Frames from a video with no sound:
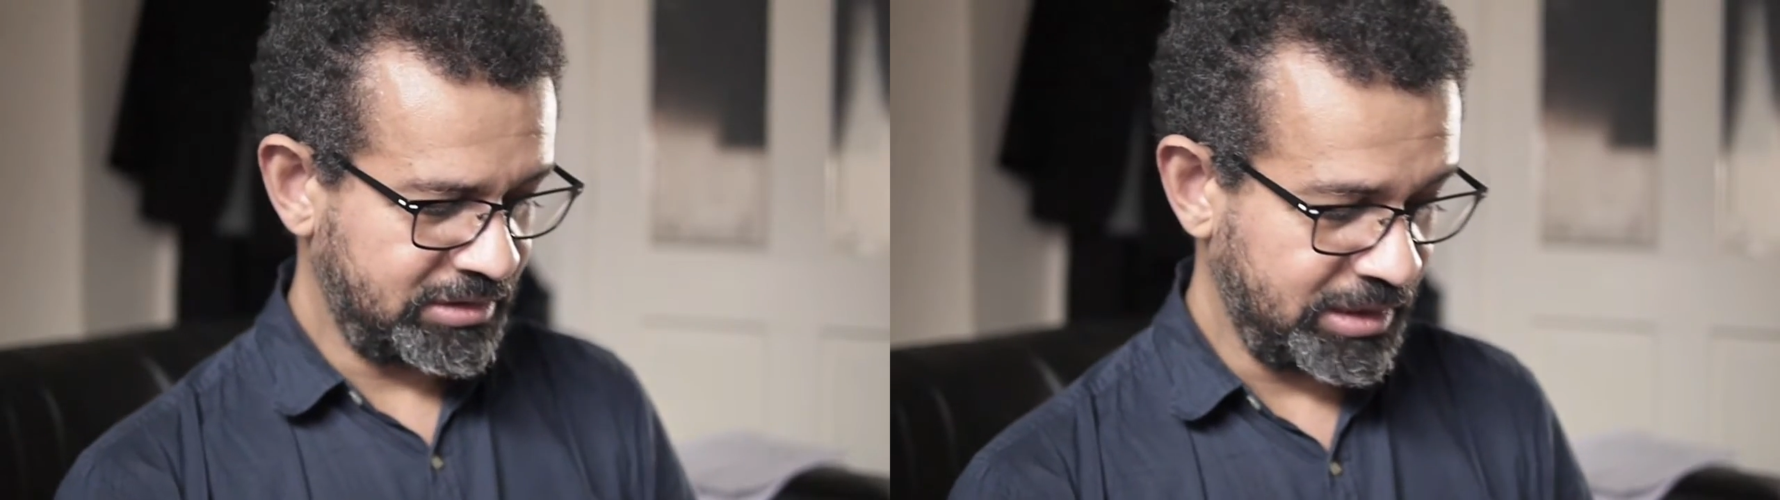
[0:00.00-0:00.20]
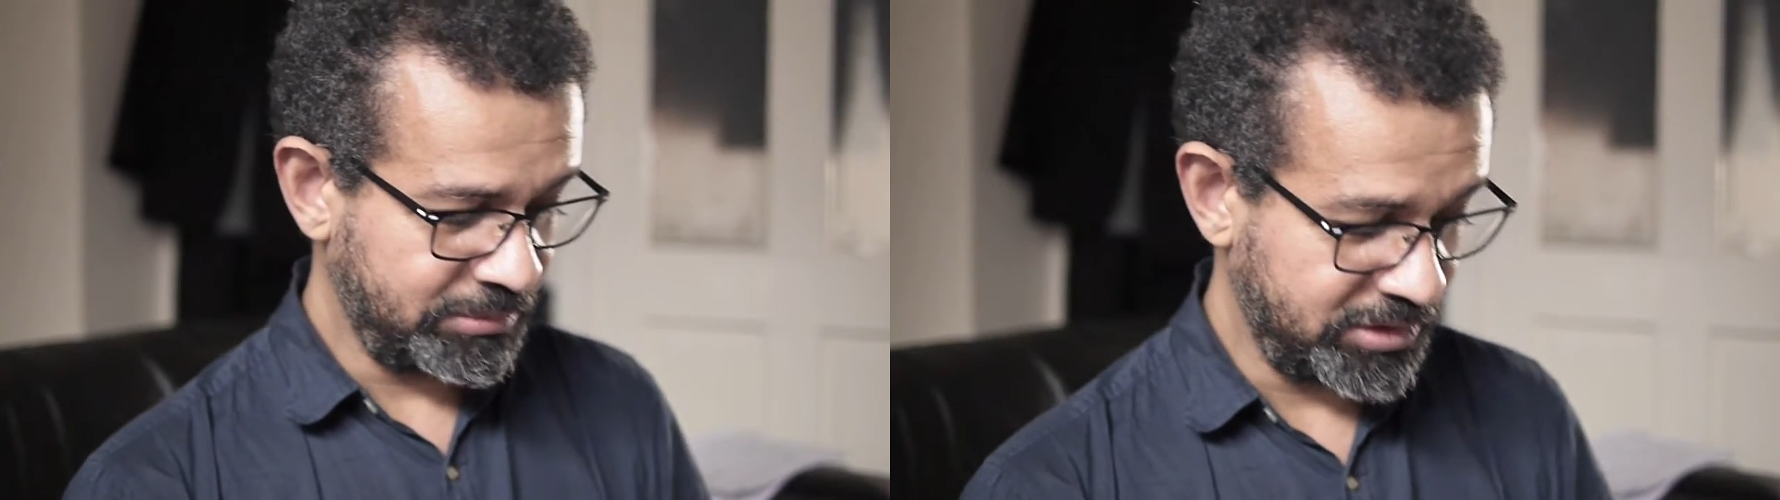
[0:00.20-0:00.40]

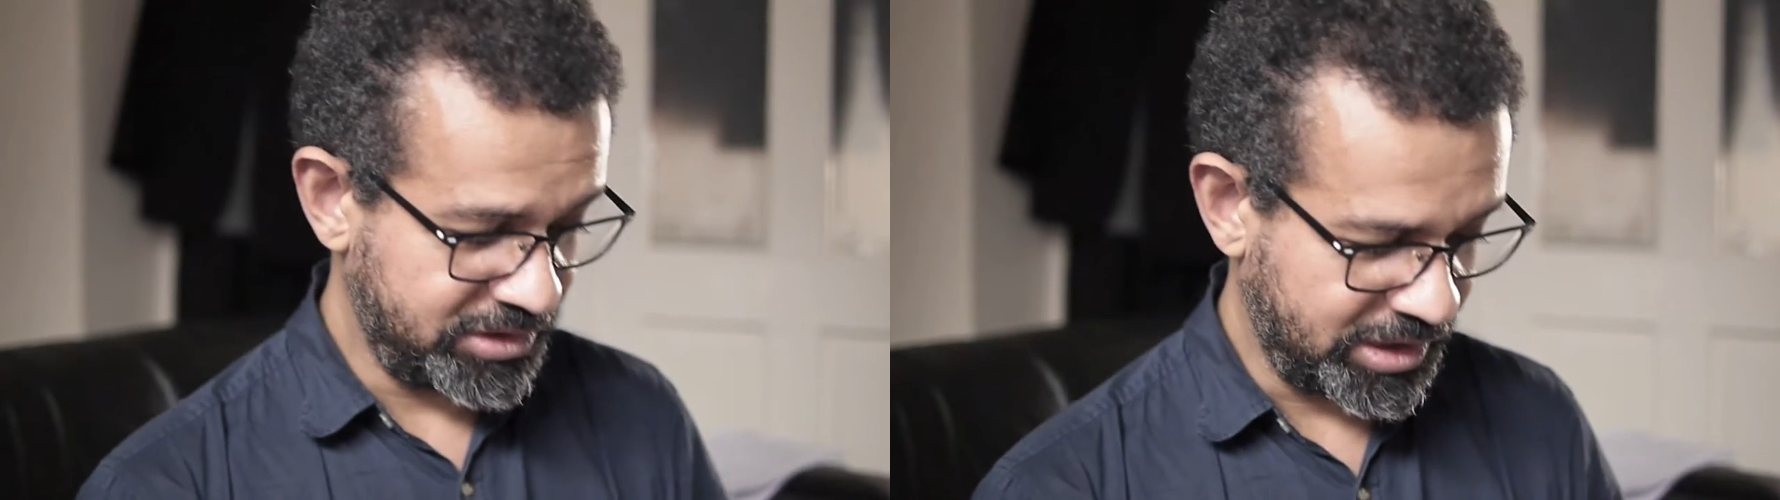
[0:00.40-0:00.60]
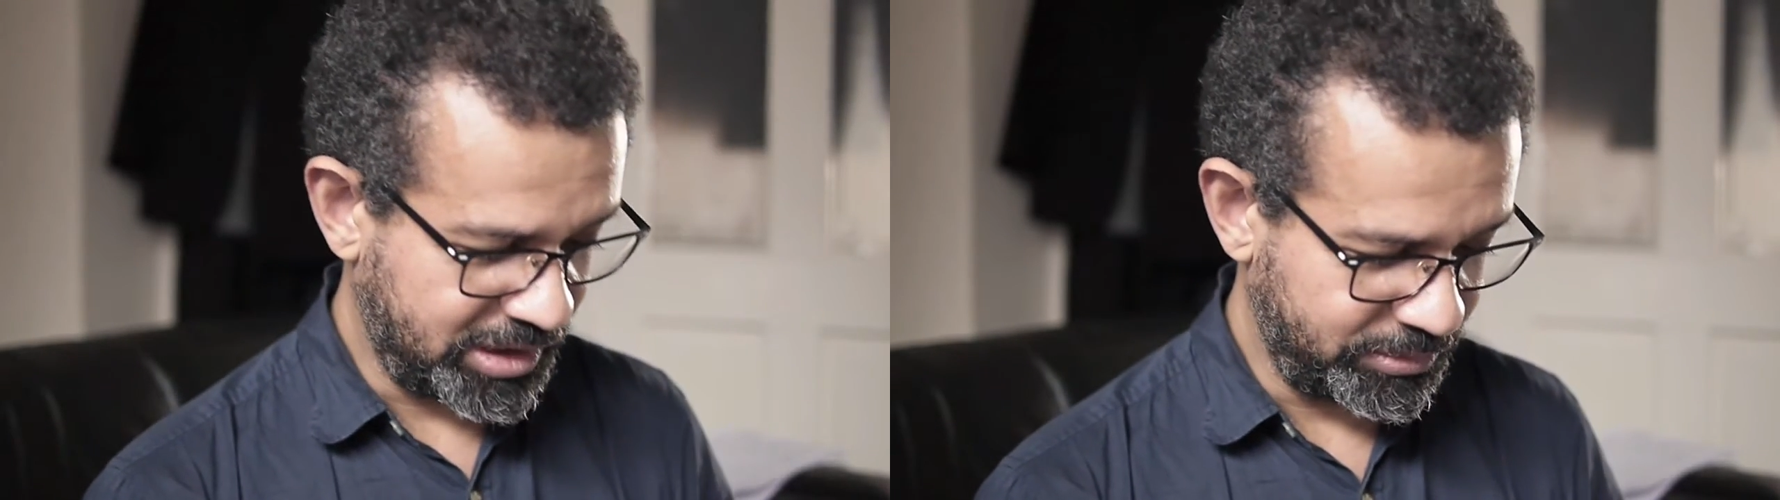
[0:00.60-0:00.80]
today I'm going to
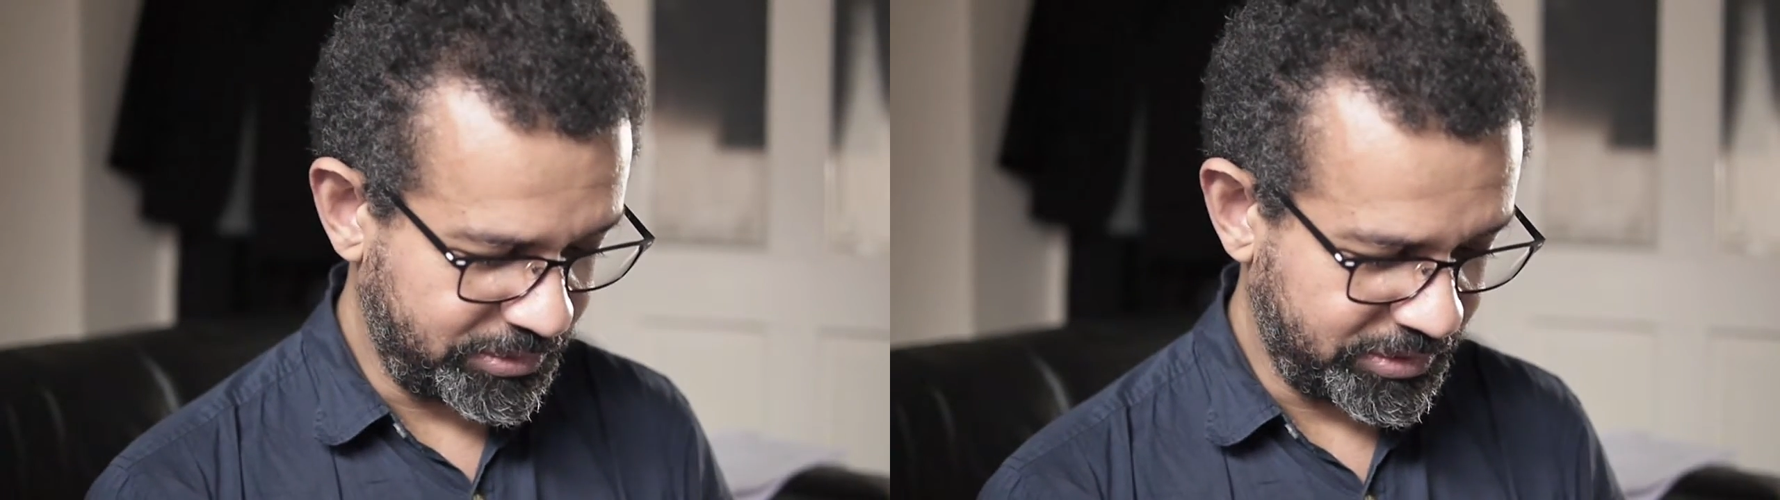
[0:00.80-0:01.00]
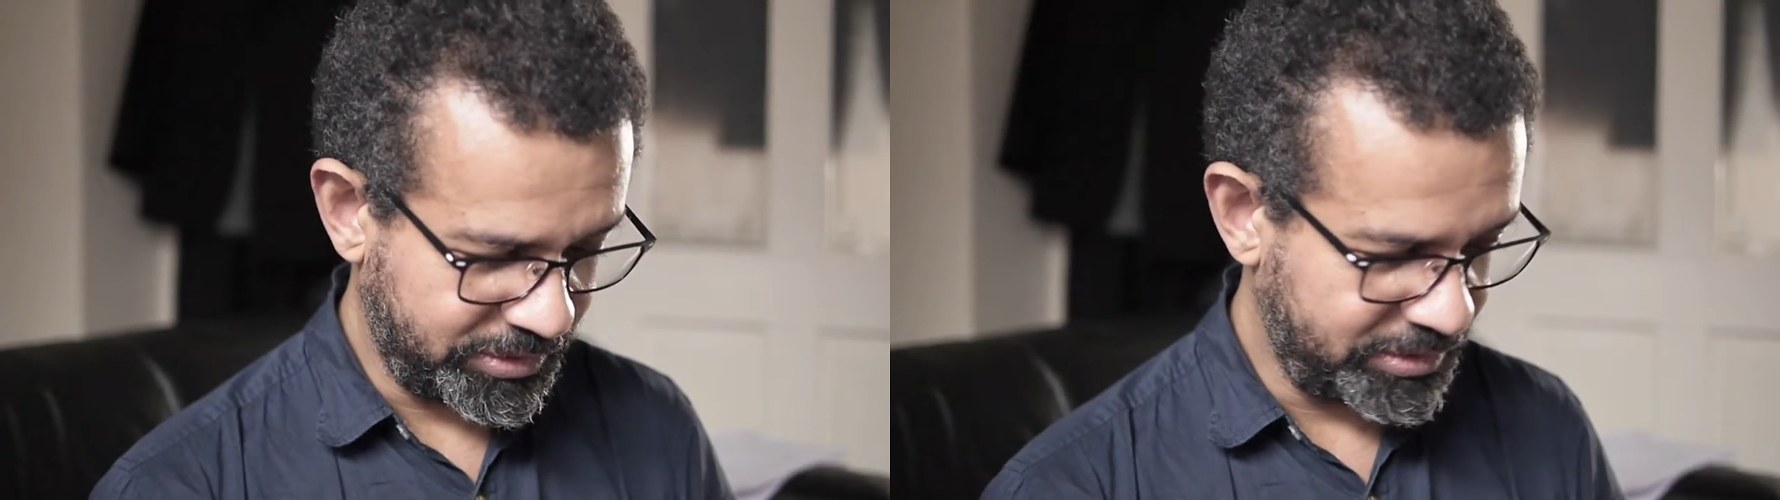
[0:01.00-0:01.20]
start
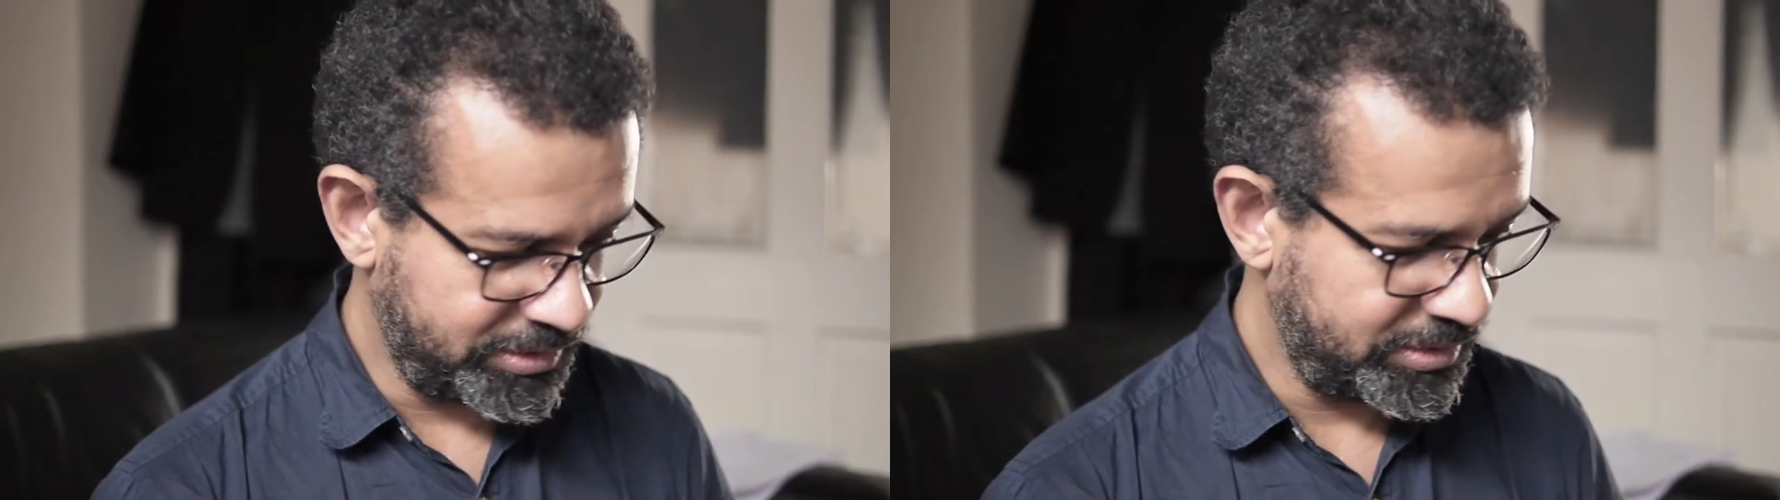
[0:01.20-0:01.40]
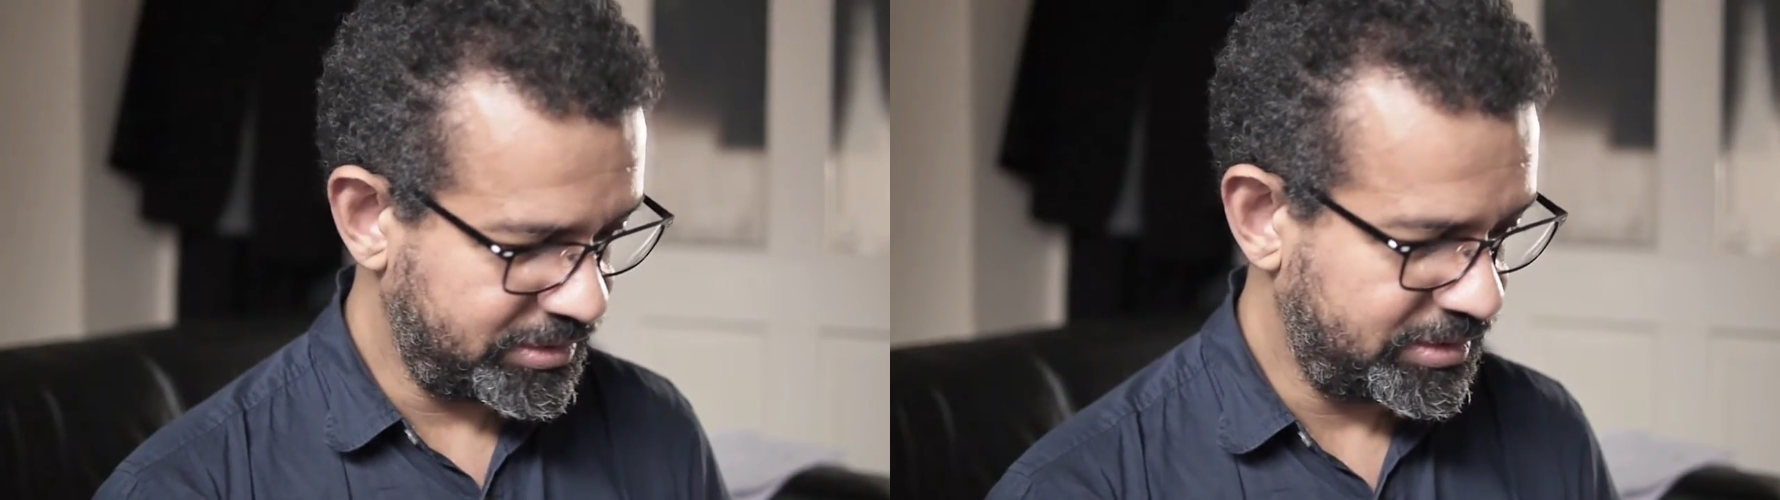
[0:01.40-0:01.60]
with uh,